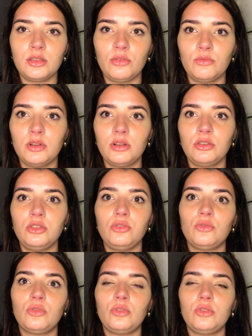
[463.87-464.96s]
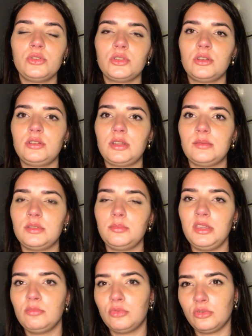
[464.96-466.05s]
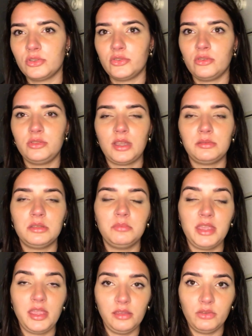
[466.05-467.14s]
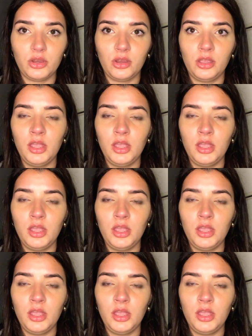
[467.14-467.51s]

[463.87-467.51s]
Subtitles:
ridicule certain types of people or certain types of behavior.